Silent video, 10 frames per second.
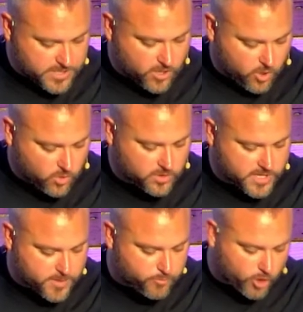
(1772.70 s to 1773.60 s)

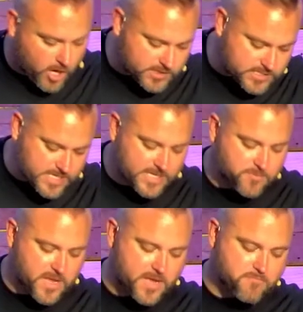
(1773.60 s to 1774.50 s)
behold, they brought to
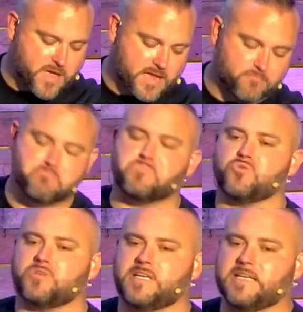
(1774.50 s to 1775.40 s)
him a man
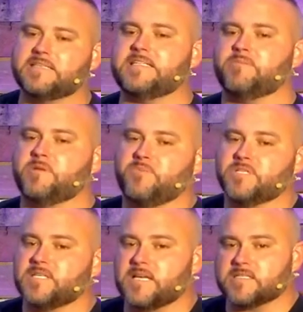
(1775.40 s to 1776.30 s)
mute and
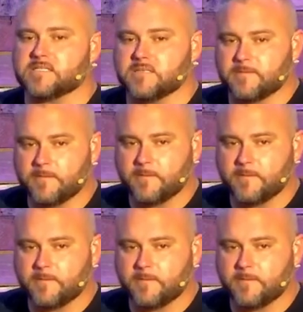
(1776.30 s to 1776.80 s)
demon-possessed.